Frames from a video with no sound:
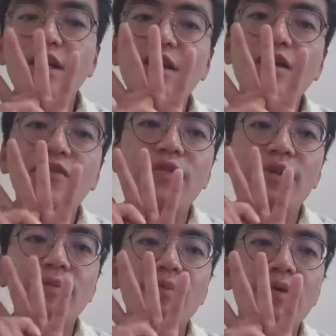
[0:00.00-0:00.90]
give
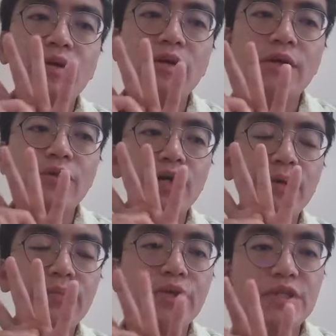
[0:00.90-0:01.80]
that area a
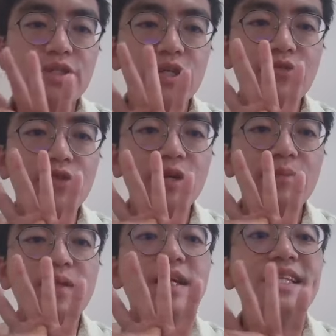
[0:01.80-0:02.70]
press and
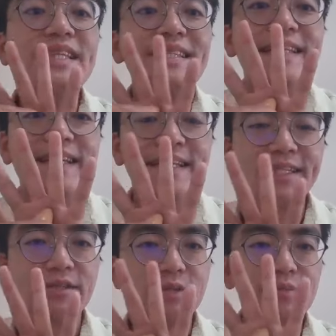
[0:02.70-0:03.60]
rub 10
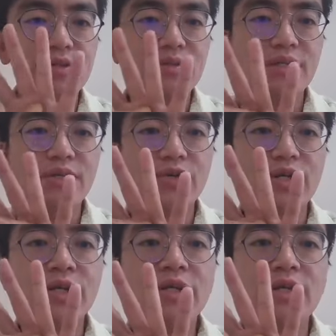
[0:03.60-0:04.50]
times.
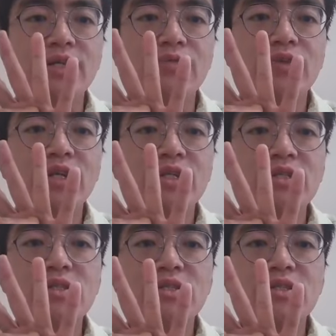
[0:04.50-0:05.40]
Okay, and then
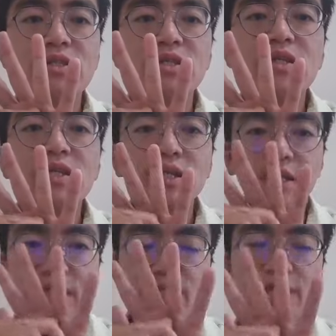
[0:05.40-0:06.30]
release,
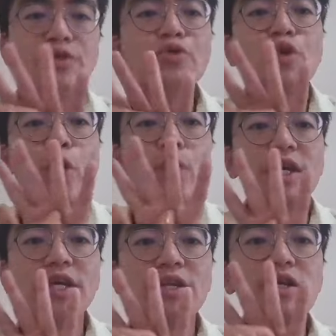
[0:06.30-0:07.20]
and then you go
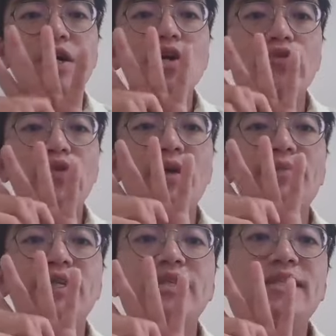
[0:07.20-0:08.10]
again,
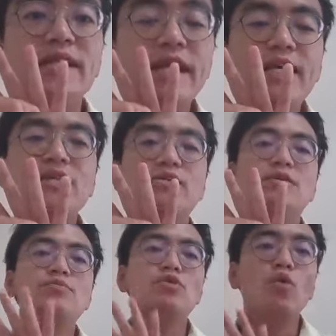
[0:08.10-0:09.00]
rub that 10
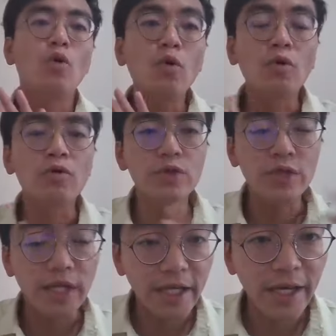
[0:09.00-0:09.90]
times, or you
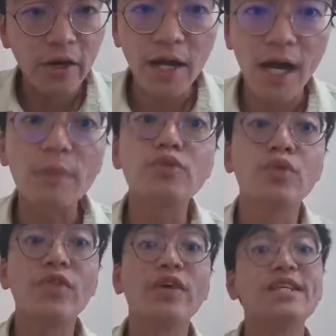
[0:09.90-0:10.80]
can count up to
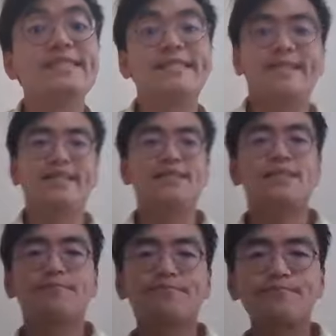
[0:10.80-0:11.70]
30 seconds.